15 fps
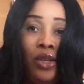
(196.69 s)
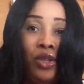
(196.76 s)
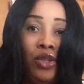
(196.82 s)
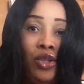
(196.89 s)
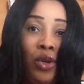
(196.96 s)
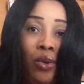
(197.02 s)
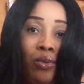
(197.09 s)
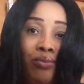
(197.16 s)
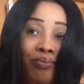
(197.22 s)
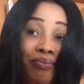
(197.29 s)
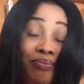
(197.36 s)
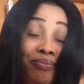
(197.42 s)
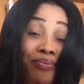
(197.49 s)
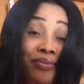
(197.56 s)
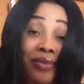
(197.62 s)
So
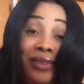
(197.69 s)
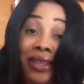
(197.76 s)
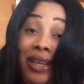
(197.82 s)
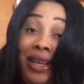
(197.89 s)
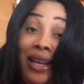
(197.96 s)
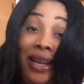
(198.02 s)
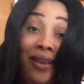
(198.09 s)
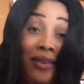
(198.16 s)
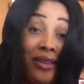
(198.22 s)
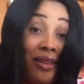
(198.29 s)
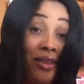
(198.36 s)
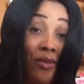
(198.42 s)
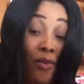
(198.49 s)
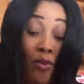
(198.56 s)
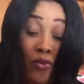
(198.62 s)

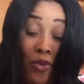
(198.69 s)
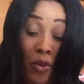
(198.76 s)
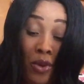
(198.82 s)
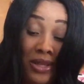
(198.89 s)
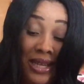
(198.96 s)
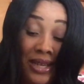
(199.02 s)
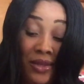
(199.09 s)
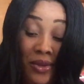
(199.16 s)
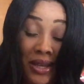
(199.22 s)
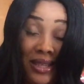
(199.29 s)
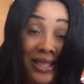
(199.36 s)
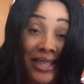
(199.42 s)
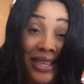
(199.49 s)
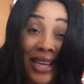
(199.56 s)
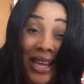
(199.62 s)
from what I saw
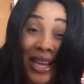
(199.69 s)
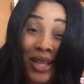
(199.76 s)
yesterday,